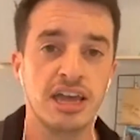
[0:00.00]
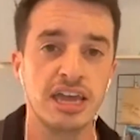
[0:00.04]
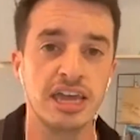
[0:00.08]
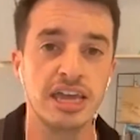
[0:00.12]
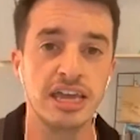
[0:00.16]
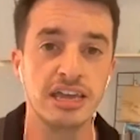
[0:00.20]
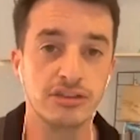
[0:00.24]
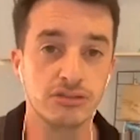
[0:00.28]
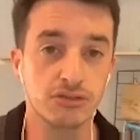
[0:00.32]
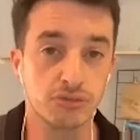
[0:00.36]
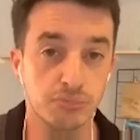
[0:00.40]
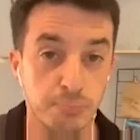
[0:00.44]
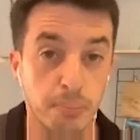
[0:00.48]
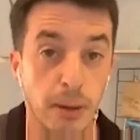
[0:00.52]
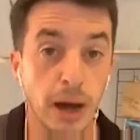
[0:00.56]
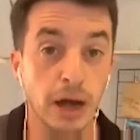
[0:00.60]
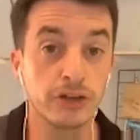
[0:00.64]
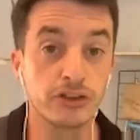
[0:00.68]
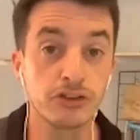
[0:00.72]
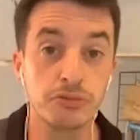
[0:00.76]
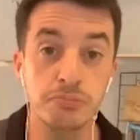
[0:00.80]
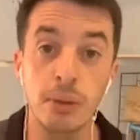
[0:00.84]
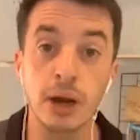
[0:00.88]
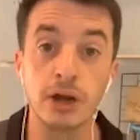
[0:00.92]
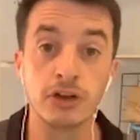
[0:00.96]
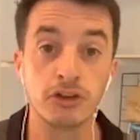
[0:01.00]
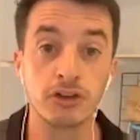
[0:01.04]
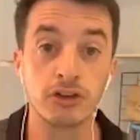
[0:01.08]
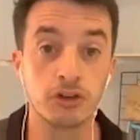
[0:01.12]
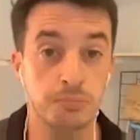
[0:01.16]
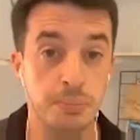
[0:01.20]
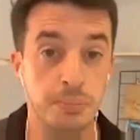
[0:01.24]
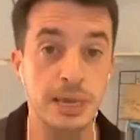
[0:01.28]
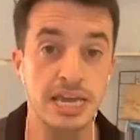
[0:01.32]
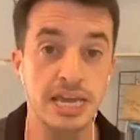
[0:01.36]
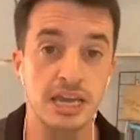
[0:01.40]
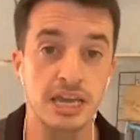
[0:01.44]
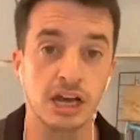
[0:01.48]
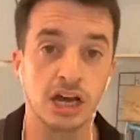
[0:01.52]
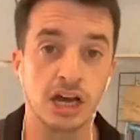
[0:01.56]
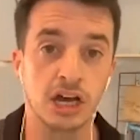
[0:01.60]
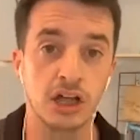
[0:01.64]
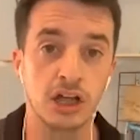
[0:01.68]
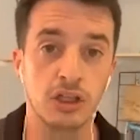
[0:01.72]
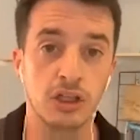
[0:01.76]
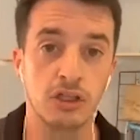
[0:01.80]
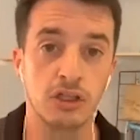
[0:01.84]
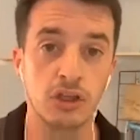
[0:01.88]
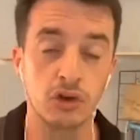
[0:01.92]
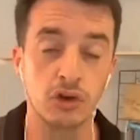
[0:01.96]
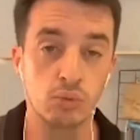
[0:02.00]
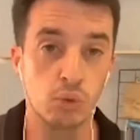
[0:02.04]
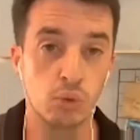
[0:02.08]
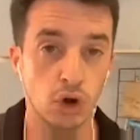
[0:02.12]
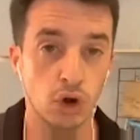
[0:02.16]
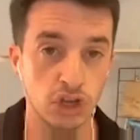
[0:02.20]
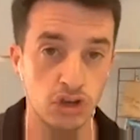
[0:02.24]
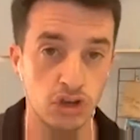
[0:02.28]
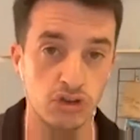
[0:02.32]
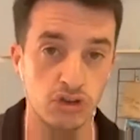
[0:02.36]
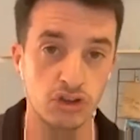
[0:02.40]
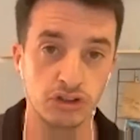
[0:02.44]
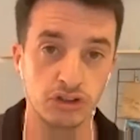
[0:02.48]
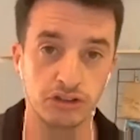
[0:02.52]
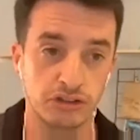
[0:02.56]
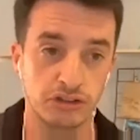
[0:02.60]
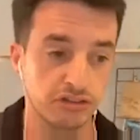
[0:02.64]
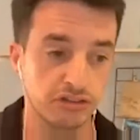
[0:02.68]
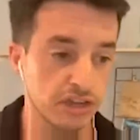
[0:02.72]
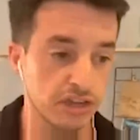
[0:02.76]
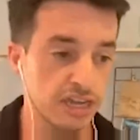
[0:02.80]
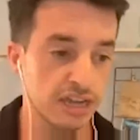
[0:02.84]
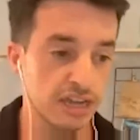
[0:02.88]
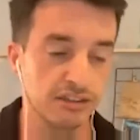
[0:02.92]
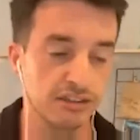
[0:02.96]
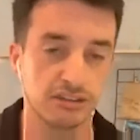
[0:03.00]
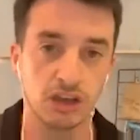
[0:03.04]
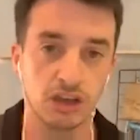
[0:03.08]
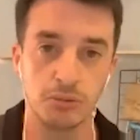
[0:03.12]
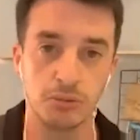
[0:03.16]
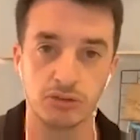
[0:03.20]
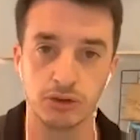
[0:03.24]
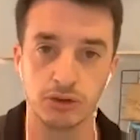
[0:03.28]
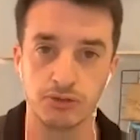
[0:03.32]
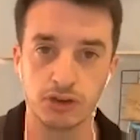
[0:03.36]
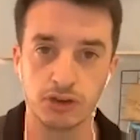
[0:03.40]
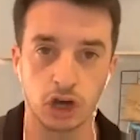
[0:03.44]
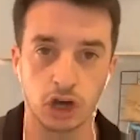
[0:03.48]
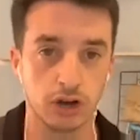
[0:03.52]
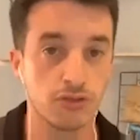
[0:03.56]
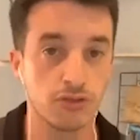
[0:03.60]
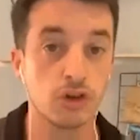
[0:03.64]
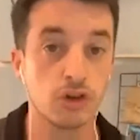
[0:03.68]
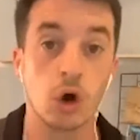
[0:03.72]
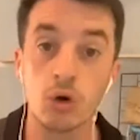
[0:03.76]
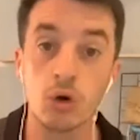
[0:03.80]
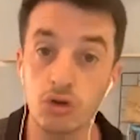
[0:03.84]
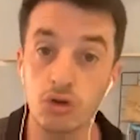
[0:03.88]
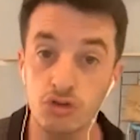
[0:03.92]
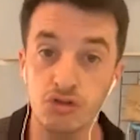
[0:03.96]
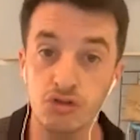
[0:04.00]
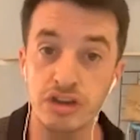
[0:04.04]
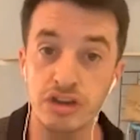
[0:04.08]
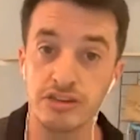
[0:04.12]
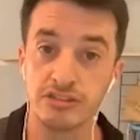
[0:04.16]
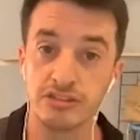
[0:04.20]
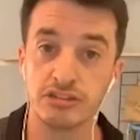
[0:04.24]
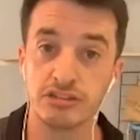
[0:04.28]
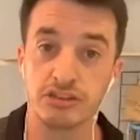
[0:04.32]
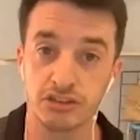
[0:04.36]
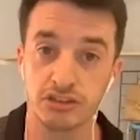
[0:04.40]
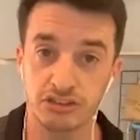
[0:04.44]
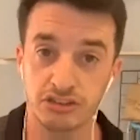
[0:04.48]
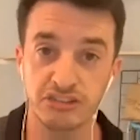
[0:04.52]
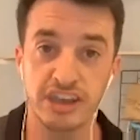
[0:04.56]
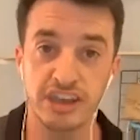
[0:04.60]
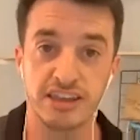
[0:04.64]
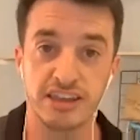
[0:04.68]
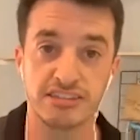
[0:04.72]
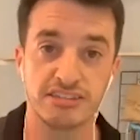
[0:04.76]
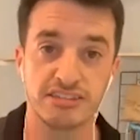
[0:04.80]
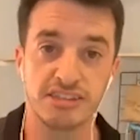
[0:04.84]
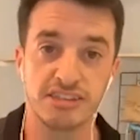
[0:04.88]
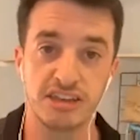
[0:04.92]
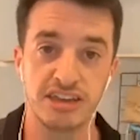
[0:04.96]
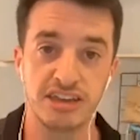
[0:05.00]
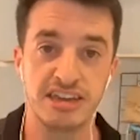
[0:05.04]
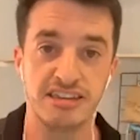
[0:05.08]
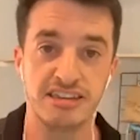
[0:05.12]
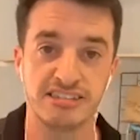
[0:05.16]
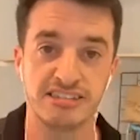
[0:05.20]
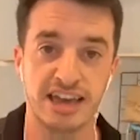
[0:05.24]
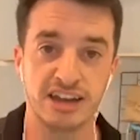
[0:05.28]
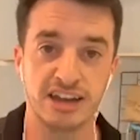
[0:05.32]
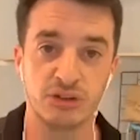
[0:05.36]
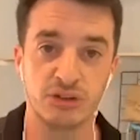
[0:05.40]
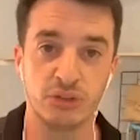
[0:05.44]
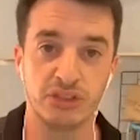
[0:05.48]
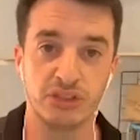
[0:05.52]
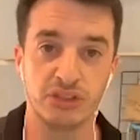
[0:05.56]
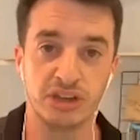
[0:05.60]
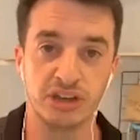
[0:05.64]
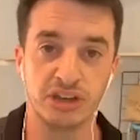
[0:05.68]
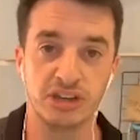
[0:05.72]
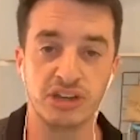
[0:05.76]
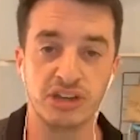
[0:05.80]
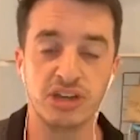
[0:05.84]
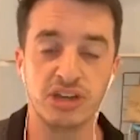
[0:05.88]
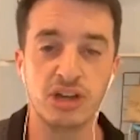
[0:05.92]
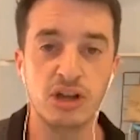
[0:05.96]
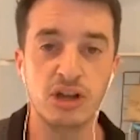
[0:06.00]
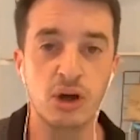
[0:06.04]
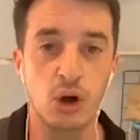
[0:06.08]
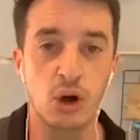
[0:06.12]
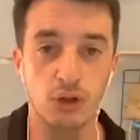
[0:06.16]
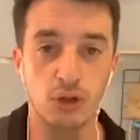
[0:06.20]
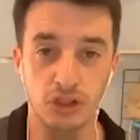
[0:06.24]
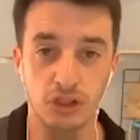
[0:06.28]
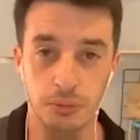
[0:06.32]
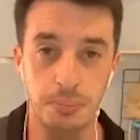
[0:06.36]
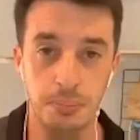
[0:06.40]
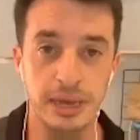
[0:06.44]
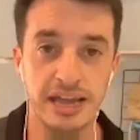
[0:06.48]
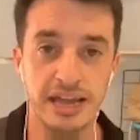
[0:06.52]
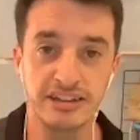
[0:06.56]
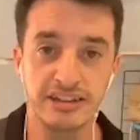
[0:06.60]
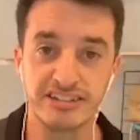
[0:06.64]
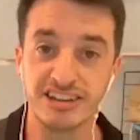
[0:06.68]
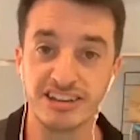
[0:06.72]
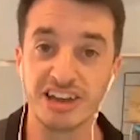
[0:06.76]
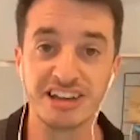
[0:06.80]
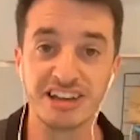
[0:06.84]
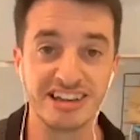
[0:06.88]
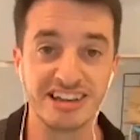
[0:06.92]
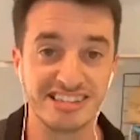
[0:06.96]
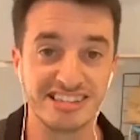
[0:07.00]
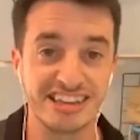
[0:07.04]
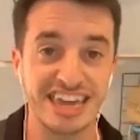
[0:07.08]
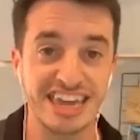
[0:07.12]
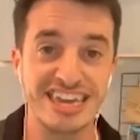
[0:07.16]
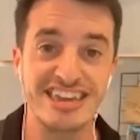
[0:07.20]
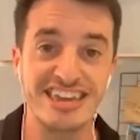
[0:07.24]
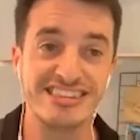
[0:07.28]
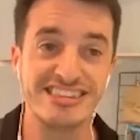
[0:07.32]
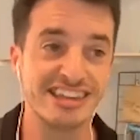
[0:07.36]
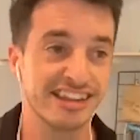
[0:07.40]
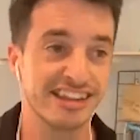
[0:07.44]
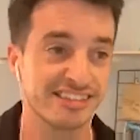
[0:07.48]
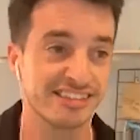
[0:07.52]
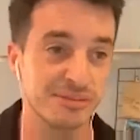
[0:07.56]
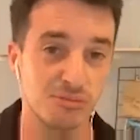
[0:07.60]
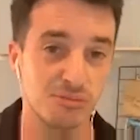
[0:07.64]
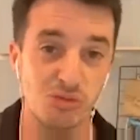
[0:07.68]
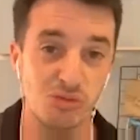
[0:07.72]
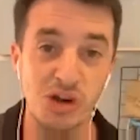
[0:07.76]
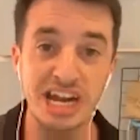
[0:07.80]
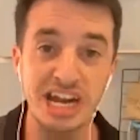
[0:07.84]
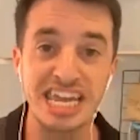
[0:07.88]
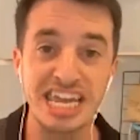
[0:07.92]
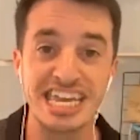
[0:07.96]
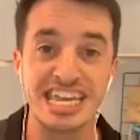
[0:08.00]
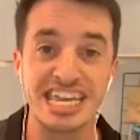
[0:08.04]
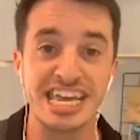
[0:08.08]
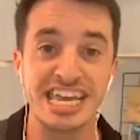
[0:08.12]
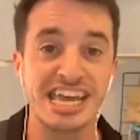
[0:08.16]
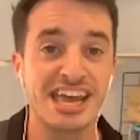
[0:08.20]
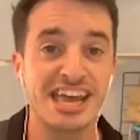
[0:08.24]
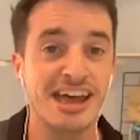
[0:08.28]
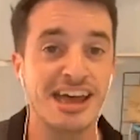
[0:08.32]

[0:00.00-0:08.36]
is much, much bigger than what you can see in terms of kind of concrete success that he's had on the on the pitch. Like I say, he's had some really